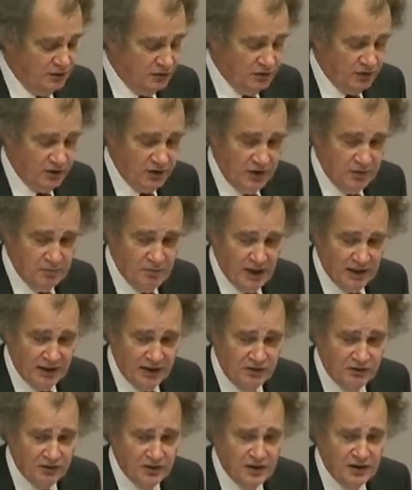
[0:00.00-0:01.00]
jointly
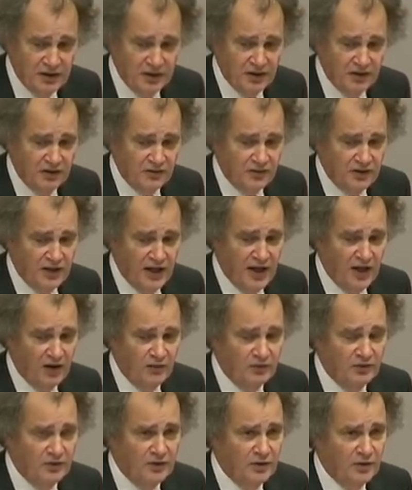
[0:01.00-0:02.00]
manage, is
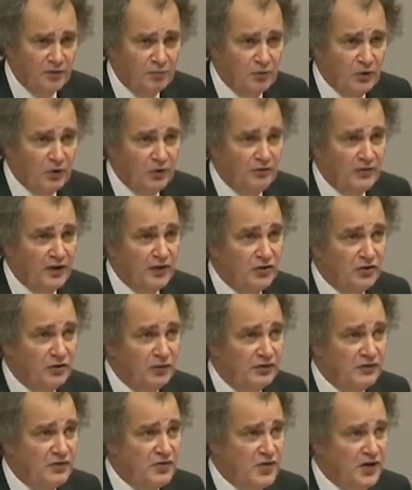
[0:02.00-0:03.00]
now moved into
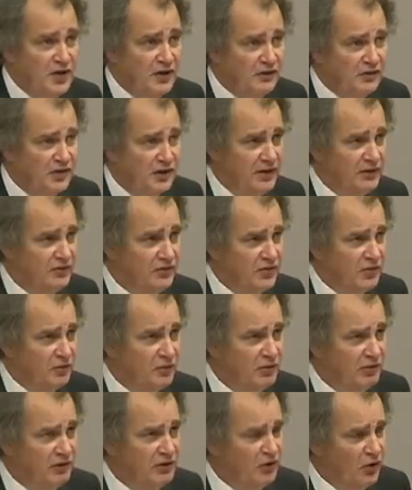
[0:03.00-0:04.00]
its third year, so
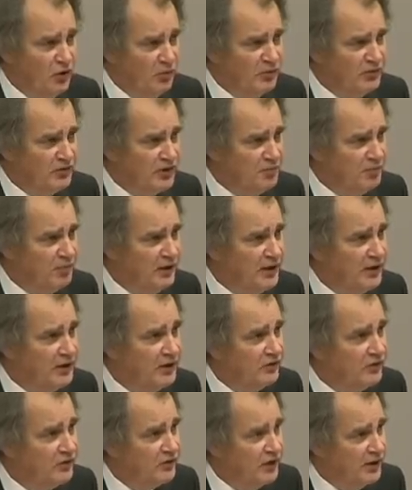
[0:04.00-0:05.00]
we're enormously
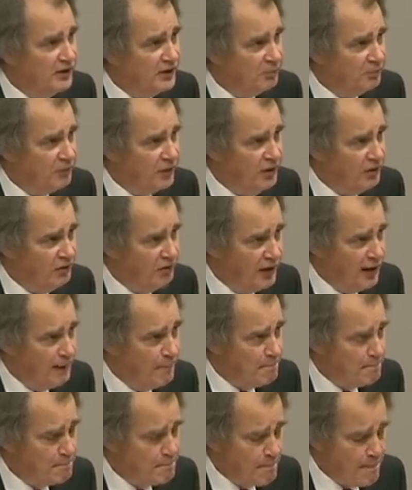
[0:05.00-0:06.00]
pleased that a
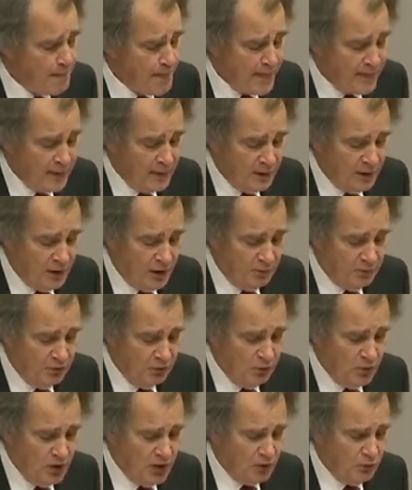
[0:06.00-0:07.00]
program uh,
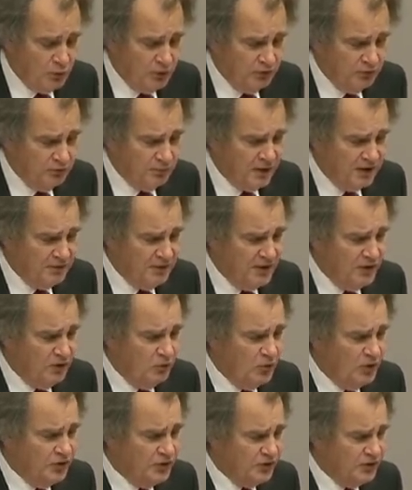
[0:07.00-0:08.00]
of work which I
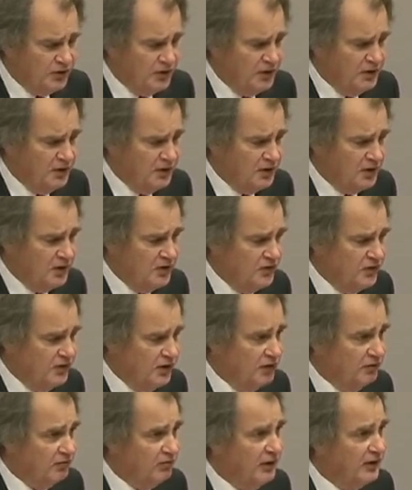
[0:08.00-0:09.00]
think was
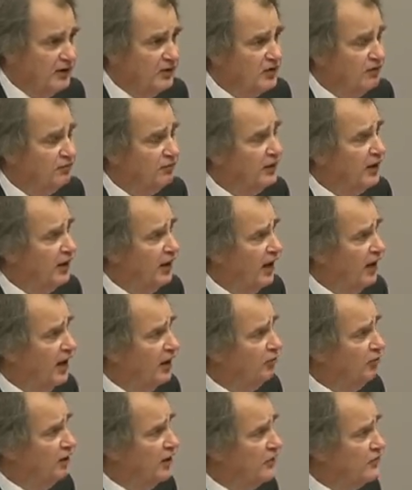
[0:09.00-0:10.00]
considered relatively
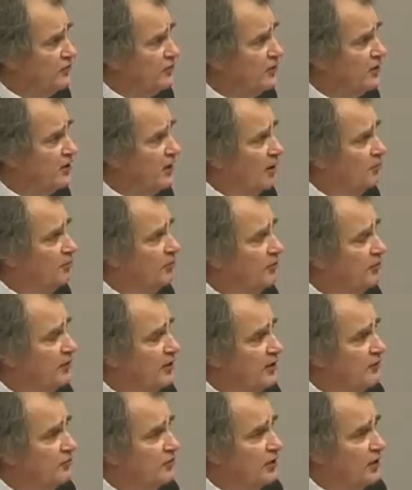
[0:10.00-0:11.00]
high risk a couple of
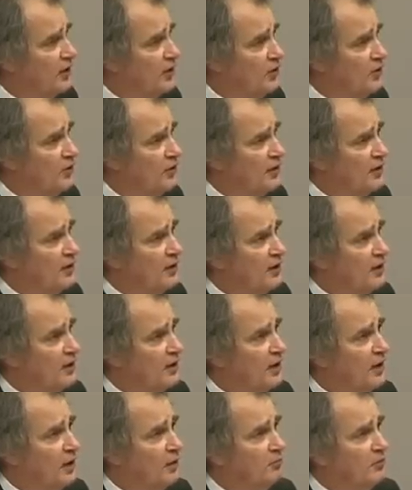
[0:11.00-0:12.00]
years ago
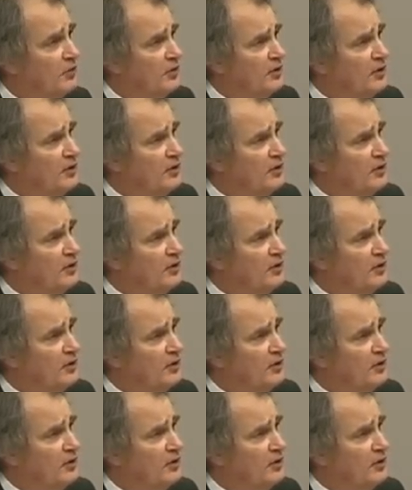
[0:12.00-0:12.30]
um,